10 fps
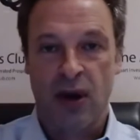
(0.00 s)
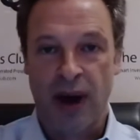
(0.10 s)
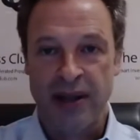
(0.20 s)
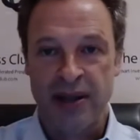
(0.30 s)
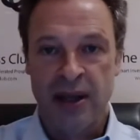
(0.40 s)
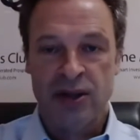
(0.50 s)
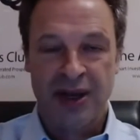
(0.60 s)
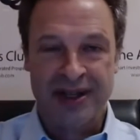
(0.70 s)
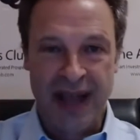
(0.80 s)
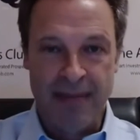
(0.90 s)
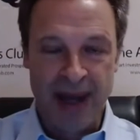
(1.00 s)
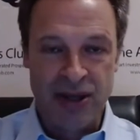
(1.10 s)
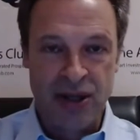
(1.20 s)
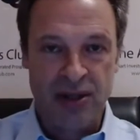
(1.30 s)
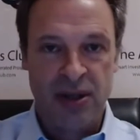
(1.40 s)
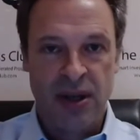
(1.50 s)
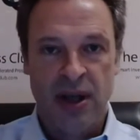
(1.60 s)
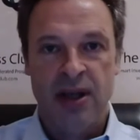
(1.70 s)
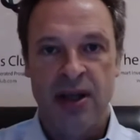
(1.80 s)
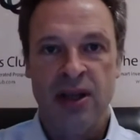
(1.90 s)
All right, so as I mentioned,
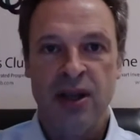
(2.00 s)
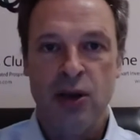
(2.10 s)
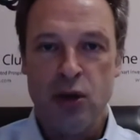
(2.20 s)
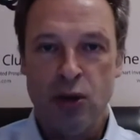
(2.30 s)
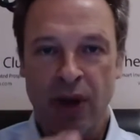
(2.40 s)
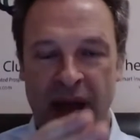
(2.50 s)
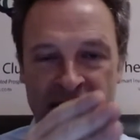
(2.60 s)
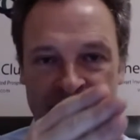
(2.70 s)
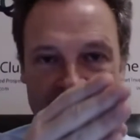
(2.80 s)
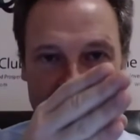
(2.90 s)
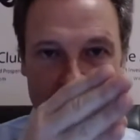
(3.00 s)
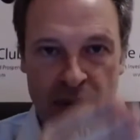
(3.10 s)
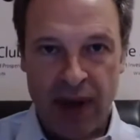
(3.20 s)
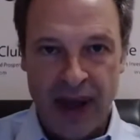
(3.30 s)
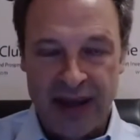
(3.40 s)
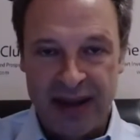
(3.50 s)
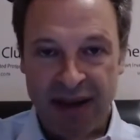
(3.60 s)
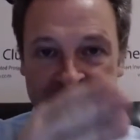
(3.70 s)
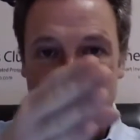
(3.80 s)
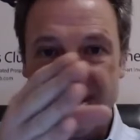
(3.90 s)
you will have
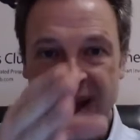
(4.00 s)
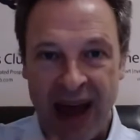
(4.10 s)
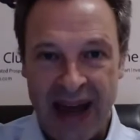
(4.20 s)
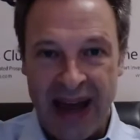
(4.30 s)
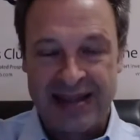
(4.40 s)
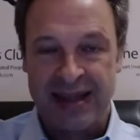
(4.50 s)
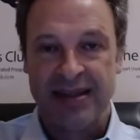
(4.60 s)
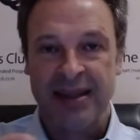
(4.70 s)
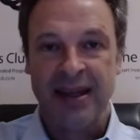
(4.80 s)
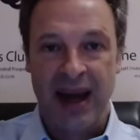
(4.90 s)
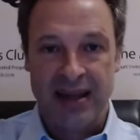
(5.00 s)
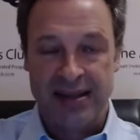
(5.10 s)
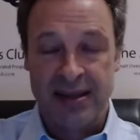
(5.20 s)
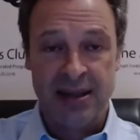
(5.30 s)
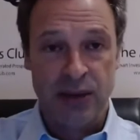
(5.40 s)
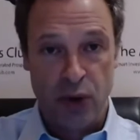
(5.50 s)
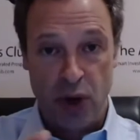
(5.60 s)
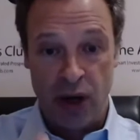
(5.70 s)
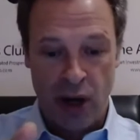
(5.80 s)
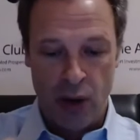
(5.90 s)
different asset classes, and we're
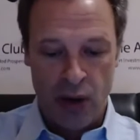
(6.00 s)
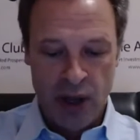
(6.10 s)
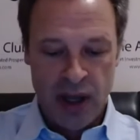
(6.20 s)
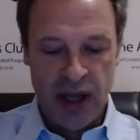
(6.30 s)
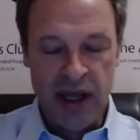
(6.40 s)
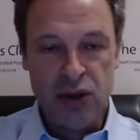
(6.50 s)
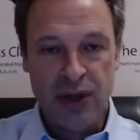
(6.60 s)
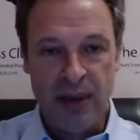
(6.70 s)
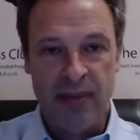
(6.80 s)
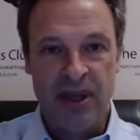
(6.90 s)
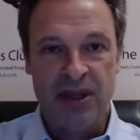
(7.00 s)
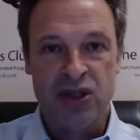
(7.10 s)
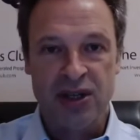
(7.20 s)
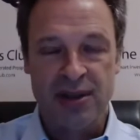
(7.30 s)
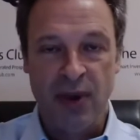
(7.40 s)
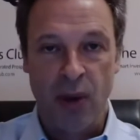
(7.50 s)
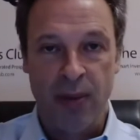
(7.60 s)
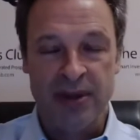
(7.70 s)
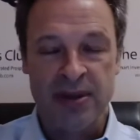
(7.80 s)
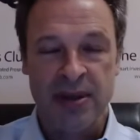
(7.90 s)
going to go into them in just a
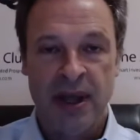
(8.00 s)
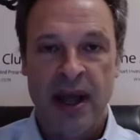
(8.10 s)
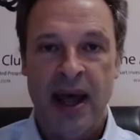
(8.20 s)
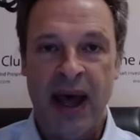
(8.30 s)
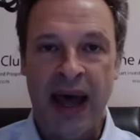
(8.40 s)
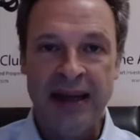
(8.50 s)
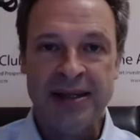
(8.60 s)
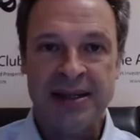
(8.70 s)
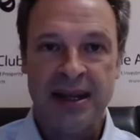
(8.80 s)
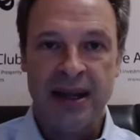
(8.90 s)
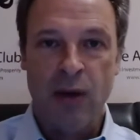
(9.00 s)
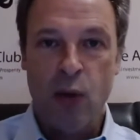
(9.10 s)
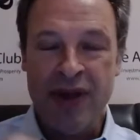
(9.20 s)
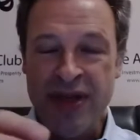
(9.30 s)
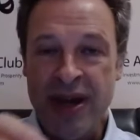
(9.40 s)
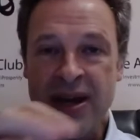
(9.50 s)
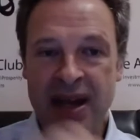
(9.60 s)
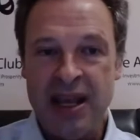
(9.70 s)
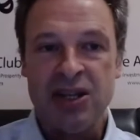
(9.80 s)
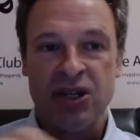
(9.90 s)
moment. And within
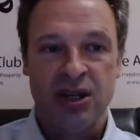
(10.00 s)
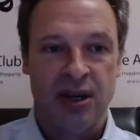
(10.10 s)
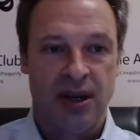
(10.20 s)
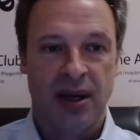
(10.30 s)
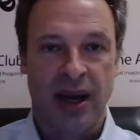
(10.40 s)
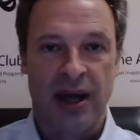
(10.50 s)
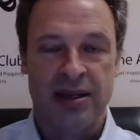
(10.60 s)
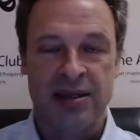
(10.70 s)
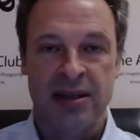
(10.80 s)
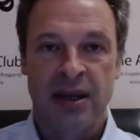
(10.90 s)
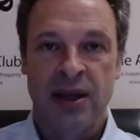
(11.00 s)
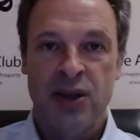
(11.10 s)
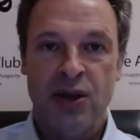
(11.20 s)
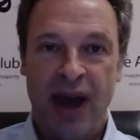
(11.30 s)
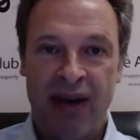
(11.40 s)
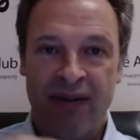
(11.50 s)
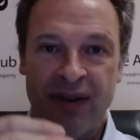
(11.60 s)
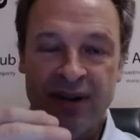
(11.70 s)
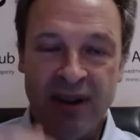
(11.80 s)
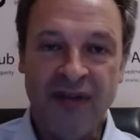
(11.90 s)
each class, you have
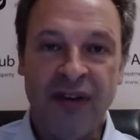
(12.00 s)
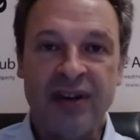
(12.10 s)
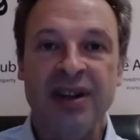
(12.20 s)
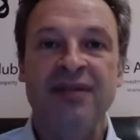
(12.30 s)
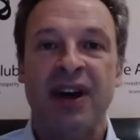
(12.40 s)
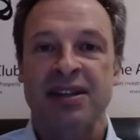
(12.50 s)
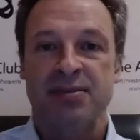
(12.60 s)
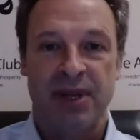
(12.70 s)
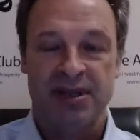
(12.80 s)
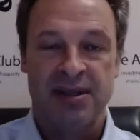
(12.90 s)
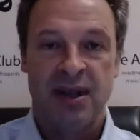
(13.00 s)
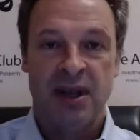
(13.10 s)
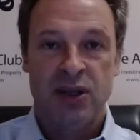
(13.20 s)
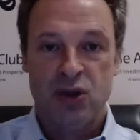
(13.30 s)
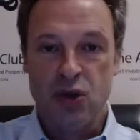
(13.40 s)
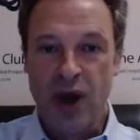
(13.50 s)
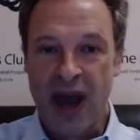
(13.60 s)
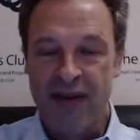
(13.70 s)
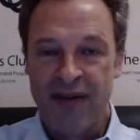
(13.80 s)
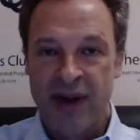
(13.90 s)
different investments. So you
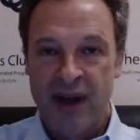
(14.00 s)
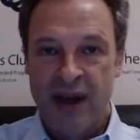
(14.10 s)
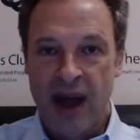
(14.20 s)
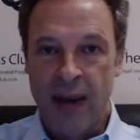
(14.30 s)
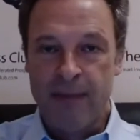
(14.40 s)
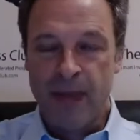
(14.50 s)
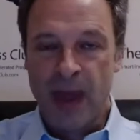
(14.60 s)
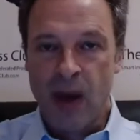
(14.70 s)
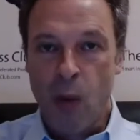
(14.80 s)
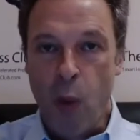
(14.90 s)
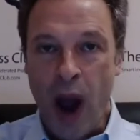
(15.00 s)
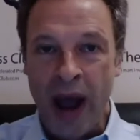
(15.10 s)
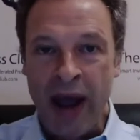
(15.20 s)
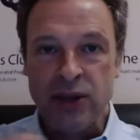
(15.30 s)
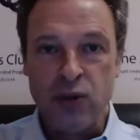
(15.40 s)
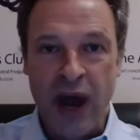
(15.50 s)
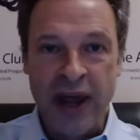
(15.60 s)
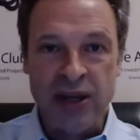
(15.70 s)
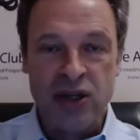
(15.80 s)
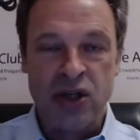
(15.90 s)
have a wide
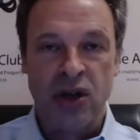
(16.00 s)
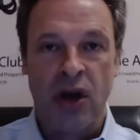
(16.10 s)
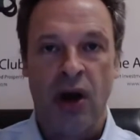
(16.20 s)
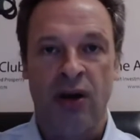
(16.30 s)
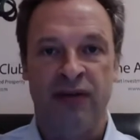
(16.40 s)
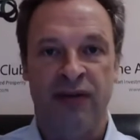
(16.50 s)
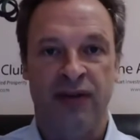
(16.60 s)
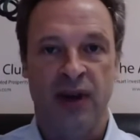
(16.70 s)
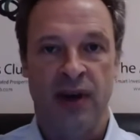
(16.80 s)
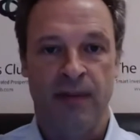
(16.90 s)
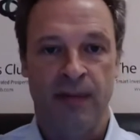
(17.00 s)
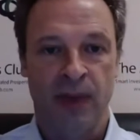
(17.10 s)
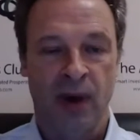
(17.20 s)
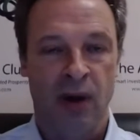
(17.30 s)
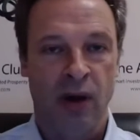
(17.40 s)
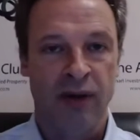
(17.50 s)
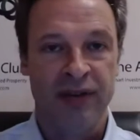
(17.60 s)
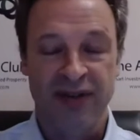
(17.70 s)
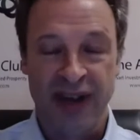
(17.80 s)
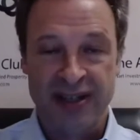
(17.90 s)
range of
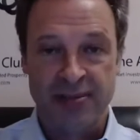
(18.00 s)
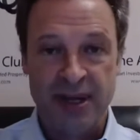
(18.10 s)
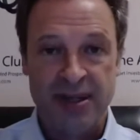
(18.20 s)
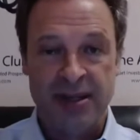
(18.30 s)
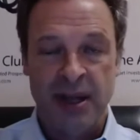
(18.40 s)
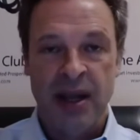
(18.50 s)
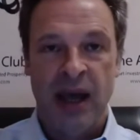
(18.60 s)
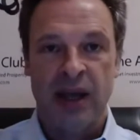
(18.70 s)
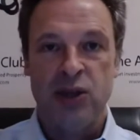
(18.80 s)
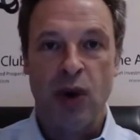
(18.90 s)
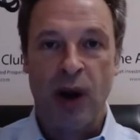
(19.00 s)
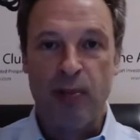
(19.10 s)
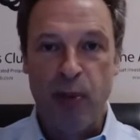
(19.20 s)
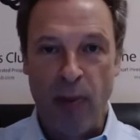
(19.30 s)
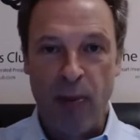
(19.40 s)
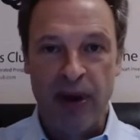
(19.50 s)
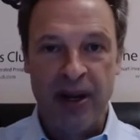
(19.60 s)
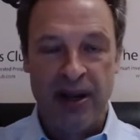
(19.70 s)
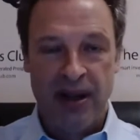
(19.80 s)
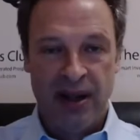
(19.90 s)
investments, and you are
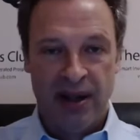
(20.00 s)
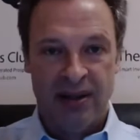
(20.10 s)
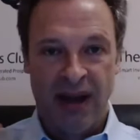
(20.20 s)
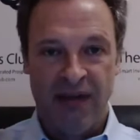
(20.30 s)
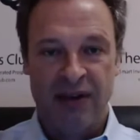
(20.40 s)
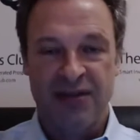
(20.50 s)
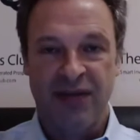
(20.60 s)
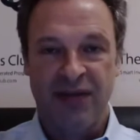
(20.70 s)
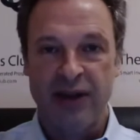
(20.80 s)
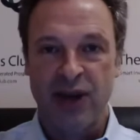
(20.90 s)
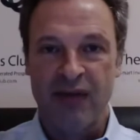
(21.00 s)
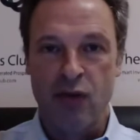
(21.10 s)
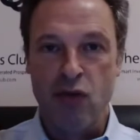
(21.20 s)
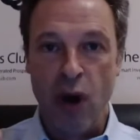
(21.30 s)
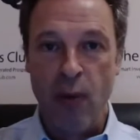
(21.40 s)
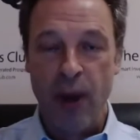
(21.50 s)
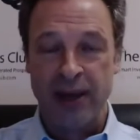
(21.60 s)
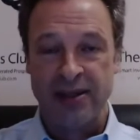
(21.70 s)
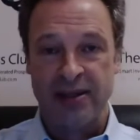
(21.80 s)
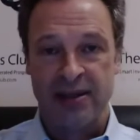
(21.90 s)
properly diversified. You have a
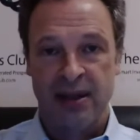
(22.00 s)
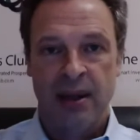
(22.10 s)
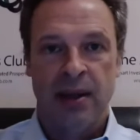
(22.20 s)
robust